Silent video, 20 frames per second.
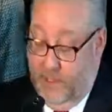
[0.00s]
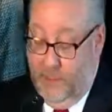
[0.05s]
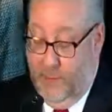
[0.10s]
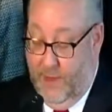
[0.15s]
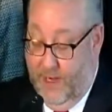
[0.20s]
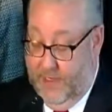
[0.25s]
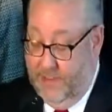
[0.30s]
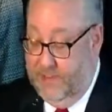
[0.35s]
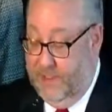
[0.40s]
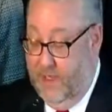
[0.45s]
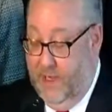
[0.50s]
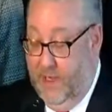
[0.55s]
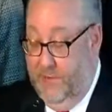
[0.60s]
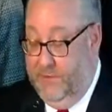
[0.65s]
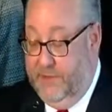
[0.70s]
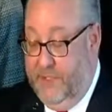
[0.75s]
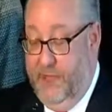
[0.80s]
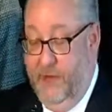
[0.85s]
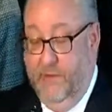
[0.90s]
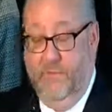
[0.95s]
who heads our
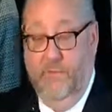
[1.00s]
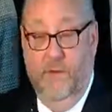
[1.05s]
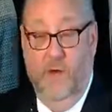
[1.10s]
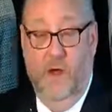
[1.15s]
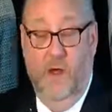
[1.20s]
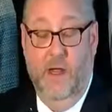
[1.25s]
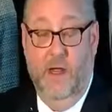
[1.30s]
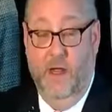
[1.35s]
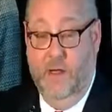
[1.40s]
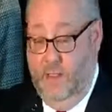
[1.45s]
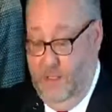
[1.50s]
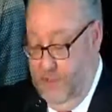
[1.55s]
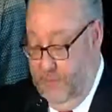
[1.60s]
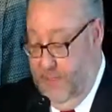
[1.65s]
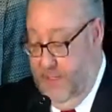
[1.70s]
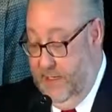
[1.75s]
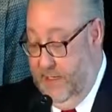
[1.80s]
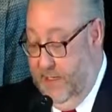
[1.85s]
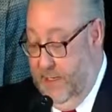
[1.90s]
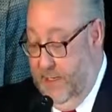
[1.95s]
healthcare fraud
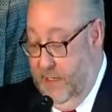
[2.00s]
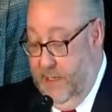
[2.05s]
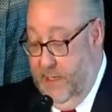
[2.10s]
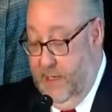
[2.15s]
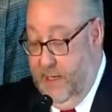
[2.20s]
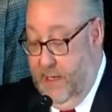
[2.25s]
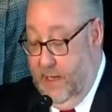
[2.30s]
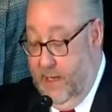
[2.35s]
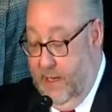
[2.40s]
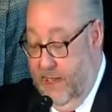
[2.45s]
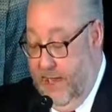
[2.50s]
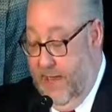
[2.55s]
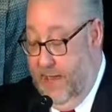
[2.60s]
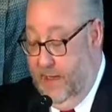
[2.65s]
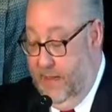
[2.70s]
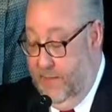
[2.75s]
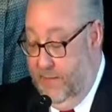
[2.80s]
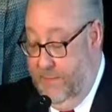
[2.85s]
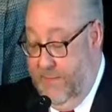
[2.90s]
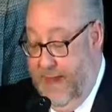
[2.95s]
unit,
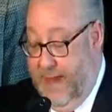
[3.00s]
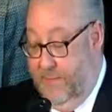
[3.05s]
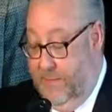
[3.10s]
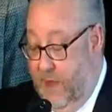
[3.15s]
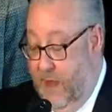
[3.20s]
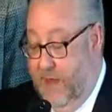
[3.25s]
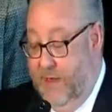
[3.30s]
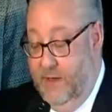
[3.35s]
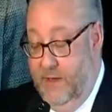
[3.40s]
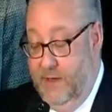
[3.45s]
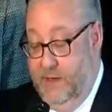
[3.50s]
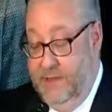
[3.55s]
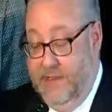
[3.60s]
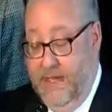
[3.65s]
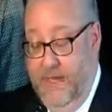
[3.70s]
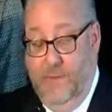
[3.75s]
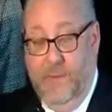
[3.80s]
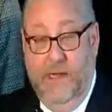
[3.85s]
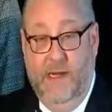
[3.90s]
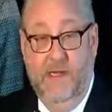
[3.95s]
and Matt Miner,
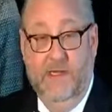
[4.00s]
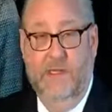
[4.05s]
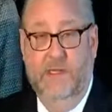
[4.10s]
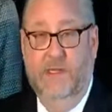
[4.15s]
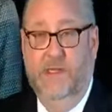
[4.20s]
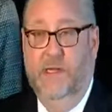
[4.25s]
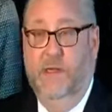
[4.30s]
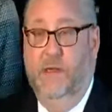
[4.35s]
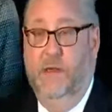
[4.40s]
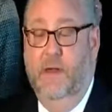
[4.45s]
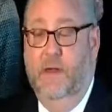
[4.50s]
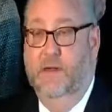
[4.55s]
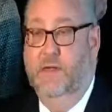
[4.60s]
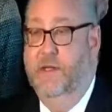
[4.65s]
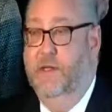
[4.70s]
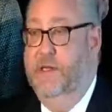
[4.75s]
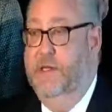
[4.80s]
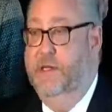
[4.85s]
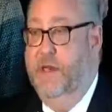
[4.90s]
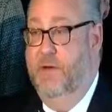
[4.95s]
Deputy Assistant
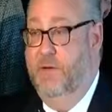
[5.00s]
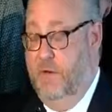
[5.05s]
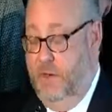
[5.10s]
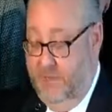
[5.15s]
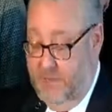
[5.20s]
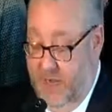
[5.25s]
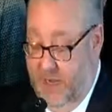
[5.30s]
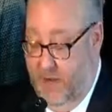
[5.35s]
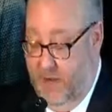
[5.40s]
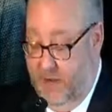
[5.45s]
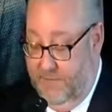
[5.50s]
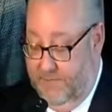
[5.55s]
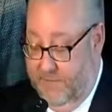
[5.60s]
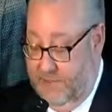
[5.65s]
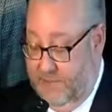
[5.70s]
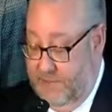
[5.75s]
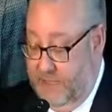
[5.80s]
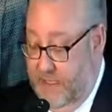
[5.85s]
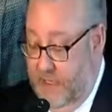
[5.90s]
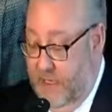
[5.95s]
Attorney General in my
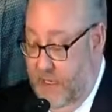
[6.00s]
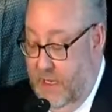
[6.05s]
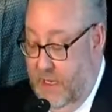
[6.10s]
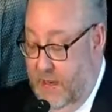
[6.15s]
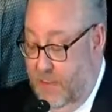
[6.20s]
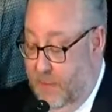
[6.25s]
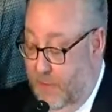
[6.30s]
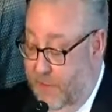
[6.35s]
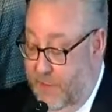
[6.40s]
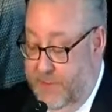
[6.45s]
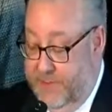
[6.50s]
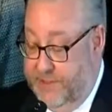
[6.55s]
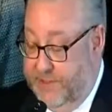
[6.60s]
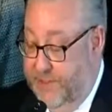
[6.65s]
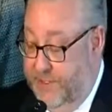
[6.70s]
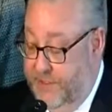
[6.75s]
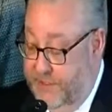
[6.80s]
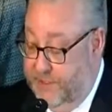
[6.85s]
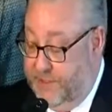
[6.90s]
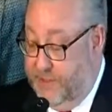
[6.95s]
office,
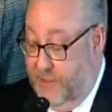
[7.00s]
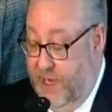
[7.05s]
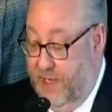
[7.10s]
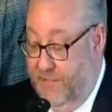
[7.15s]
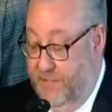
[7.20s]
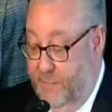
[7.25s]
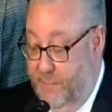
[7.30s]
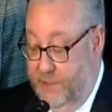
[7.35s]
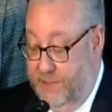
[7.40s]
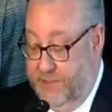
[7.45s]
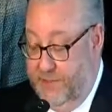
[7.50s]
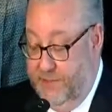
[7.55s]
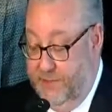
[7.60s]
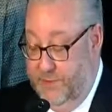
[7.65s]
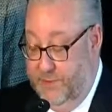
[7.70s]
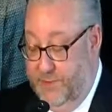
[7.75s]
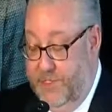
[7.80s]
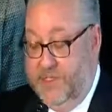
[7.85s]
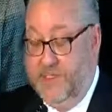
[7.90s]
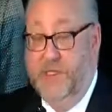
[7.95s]
proposed a new strike force
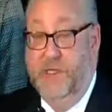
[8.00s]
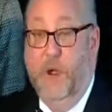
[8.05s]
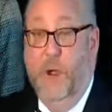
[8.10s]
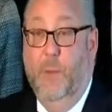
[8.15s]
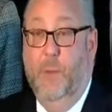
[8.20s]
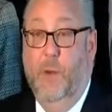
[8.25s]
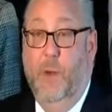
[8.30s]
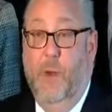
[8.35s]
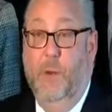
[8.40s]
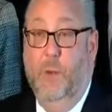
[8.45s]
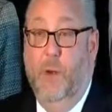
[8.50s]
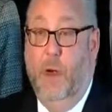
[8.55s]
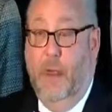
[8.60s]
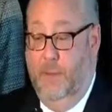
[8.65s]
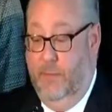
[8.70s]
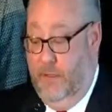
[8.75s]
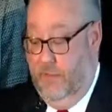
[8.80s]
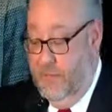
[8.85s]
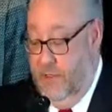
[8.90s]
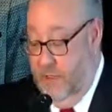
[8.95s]
to address the opioid
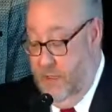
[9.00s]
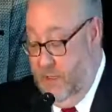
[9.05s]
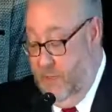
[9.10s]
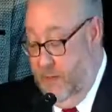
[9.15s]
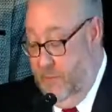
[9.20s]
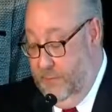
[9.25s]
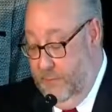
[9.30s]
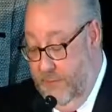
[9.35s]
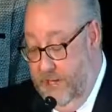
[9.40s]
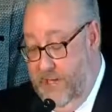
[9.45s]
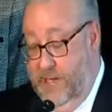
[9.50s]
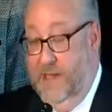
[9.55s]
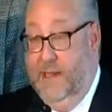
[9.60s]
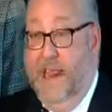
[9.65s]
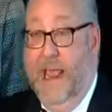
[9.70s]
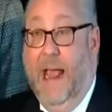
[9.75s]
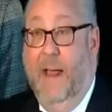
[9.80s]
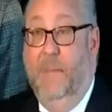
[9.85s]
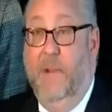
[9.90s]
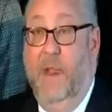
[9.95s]
problem plaguing
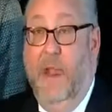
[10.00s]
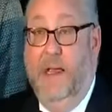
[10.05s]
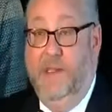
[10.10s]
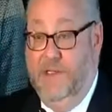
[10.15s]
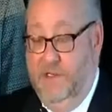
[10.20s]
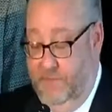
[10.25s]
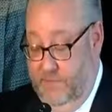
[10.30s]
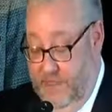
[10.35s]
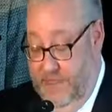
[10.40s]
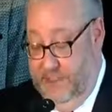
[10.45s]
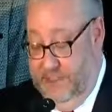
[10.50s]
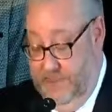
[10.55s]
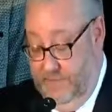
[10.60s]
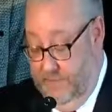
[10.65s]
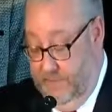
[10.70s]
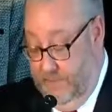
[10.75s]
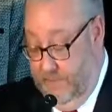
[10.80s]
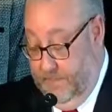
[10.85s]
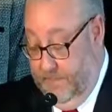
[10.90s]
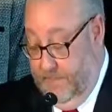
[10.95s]
the Appalachian
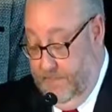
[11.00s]
region.